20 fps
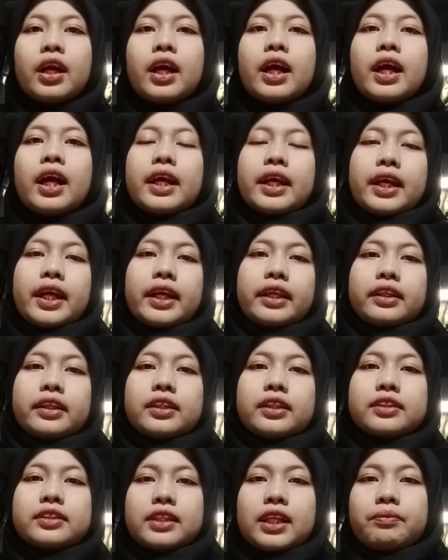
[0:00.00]
In
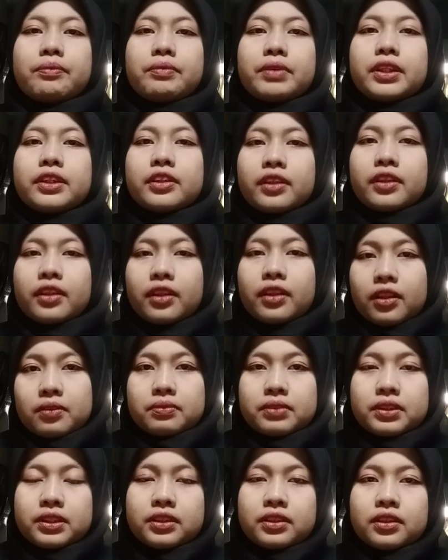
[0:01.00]
Islamic
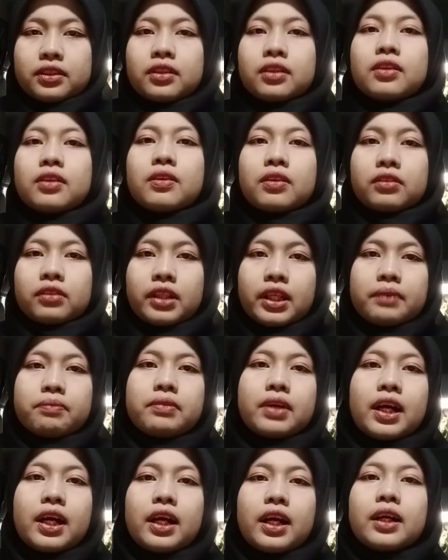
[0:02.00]
terms,
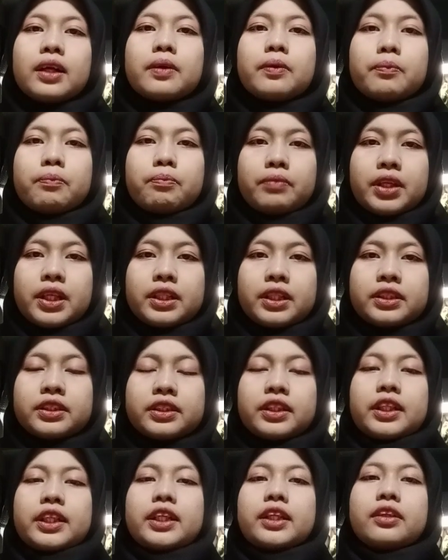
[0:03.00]
RIBA means
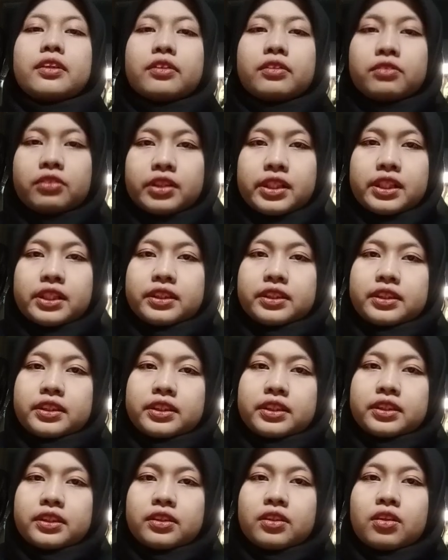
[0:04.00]

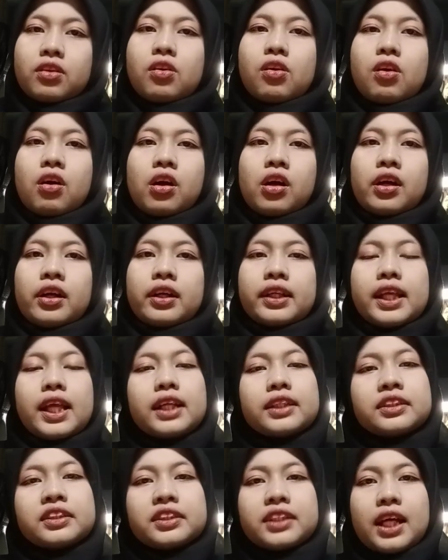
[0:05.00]
increase or
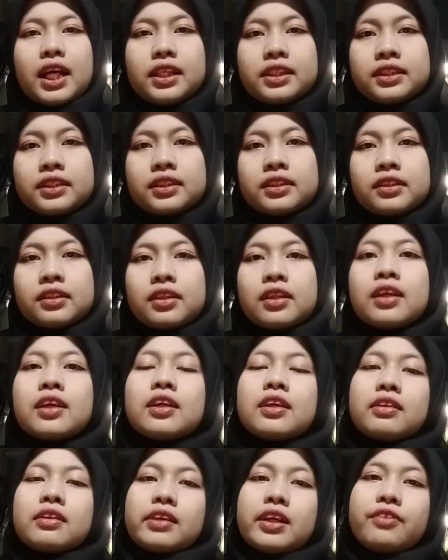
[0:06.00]
excess,
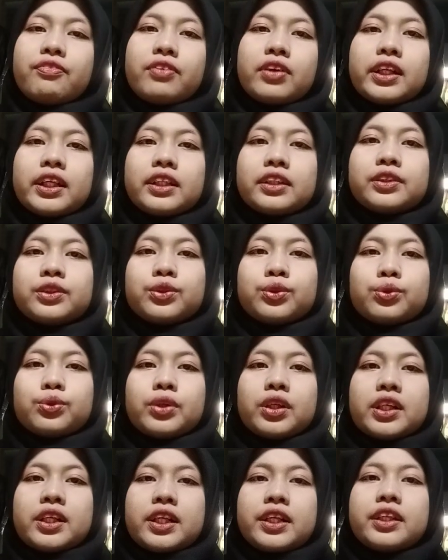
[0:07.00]
referring to
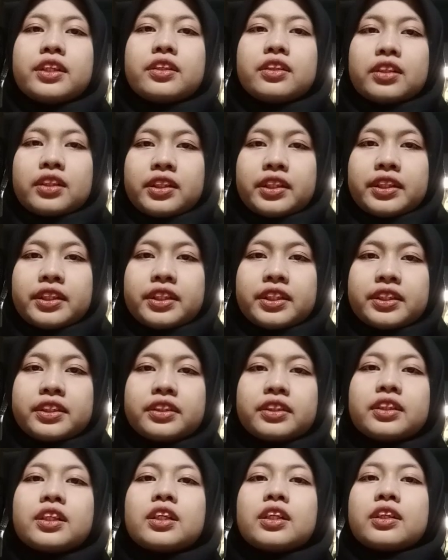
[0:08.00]
unearned
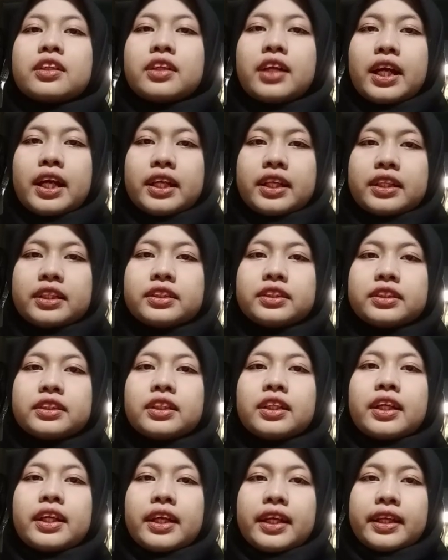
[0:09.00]
gains
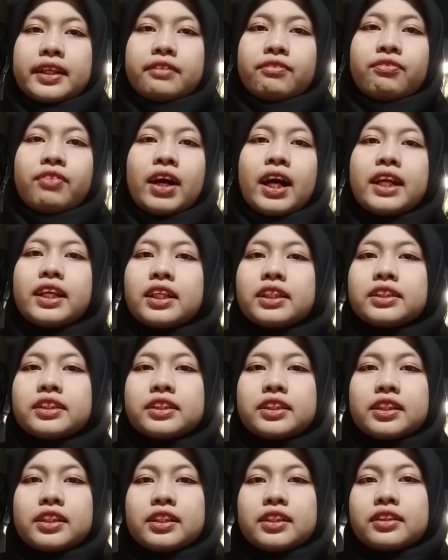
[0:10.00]
in
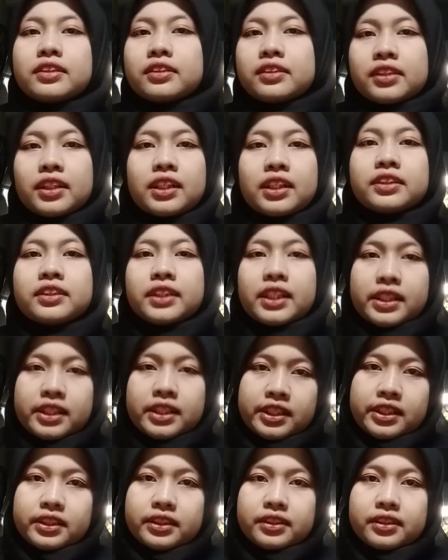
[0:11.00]
financial
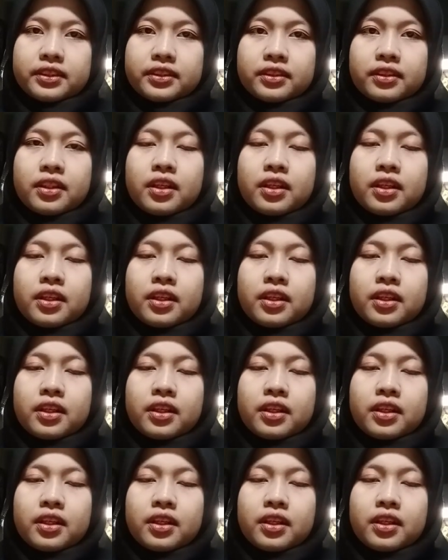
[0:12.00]
transactions.